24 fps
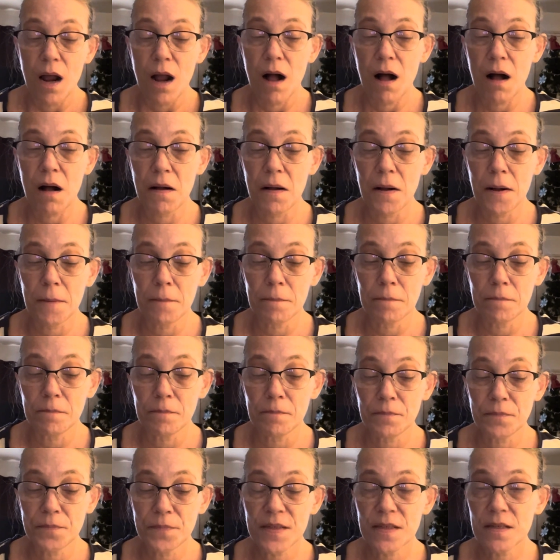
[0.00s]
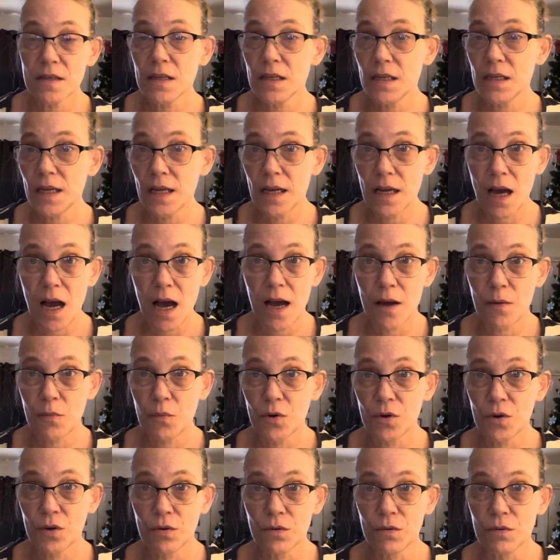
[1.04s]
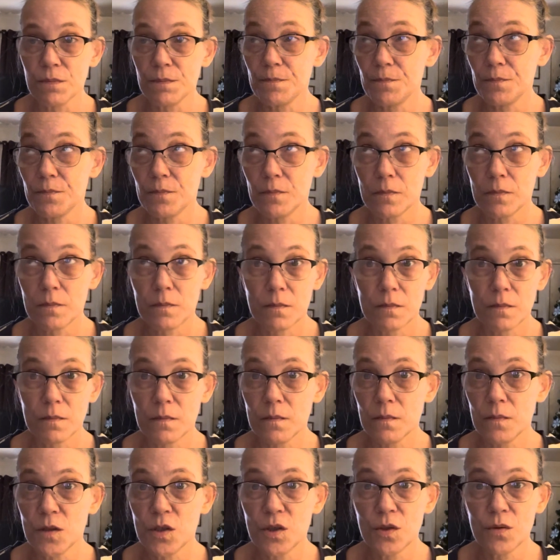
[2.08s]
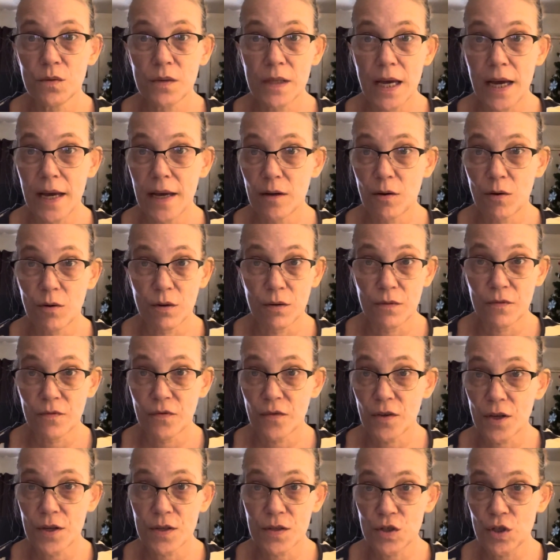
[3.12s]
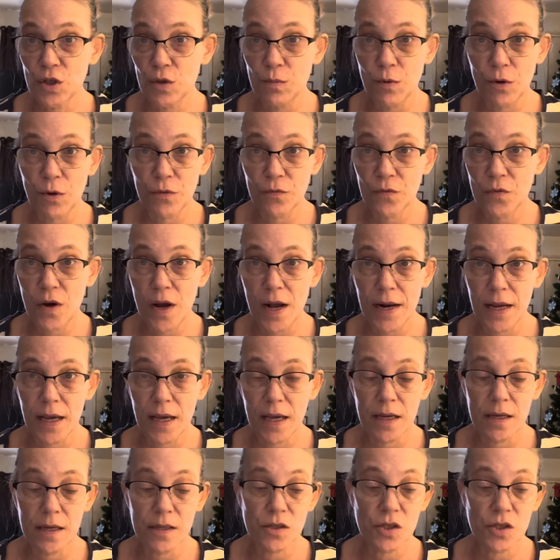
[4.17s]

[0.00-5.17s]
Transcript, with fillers: Um, Sydney, I will do that on FlossTube on Friday.